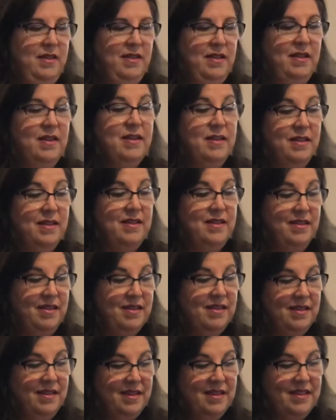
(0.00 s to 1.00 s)

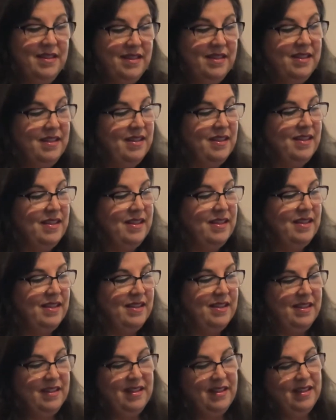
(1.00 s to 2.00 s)

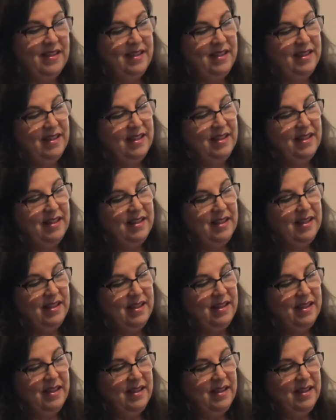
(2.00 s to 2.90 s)
No one is speaking in this clip.